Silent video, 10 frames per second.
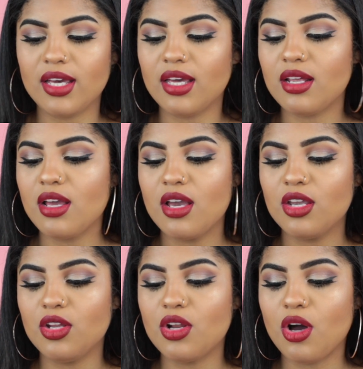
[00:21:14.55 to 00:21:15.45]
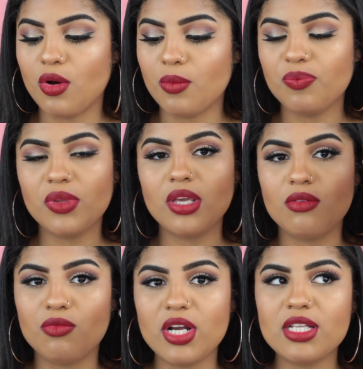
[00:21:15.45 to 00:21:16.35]
It, you know,
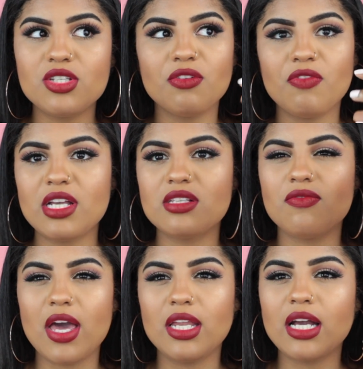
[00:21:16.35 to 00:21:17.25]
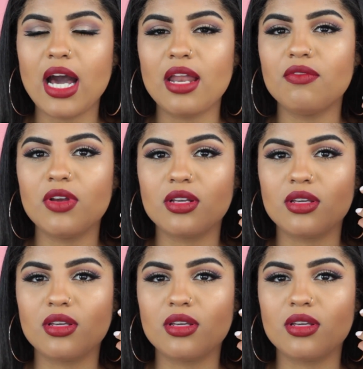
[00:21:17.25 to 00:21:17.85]
rids your face of any kind of